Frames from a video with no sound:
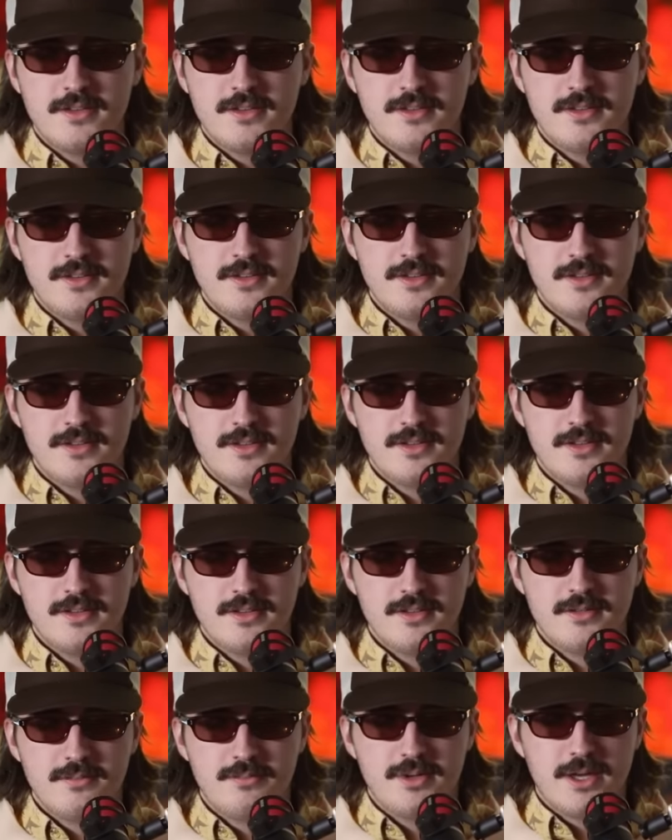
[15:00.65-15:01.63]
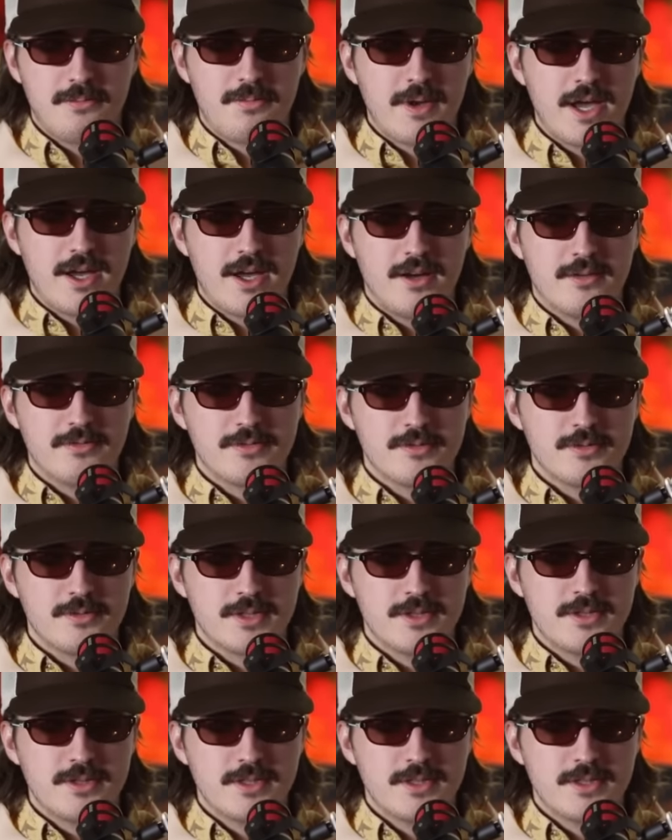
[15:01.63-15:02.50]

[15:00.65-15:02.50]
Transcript: Yeah, big payoffs with.